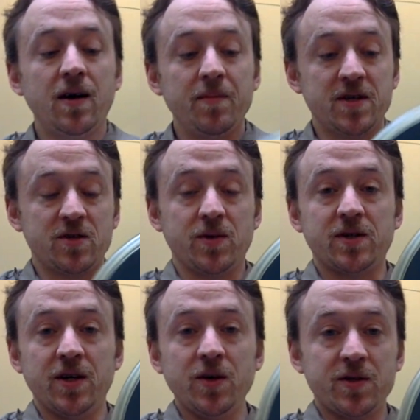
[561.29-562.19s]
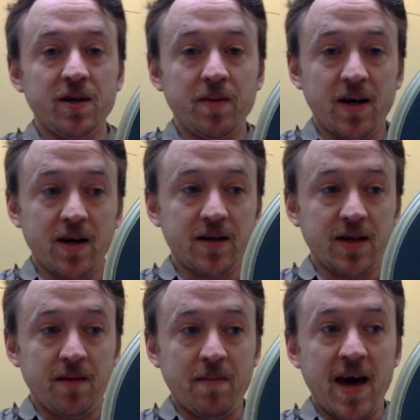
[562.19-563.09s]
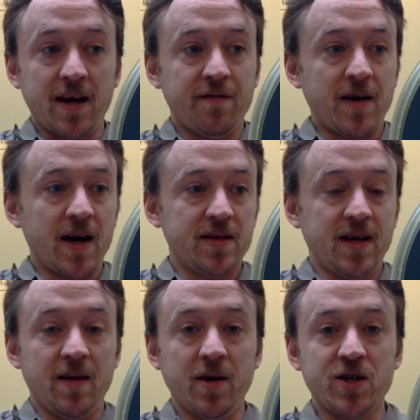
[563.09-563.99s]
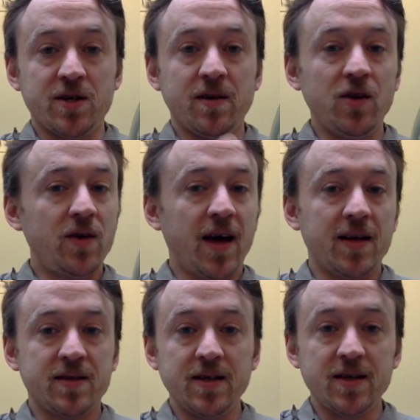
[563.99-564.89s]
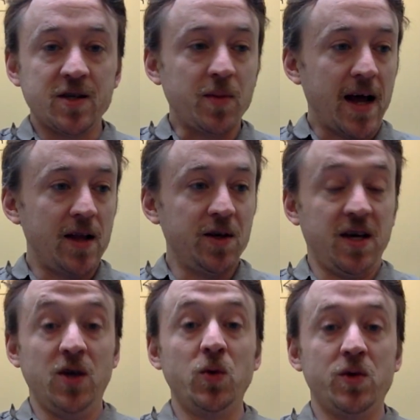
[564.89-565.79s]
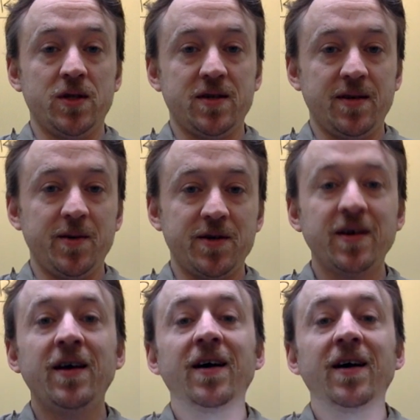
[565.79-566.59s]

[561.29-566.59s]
this is what they're using because it magnifies the image, and you can't see this, but I look huge in this image.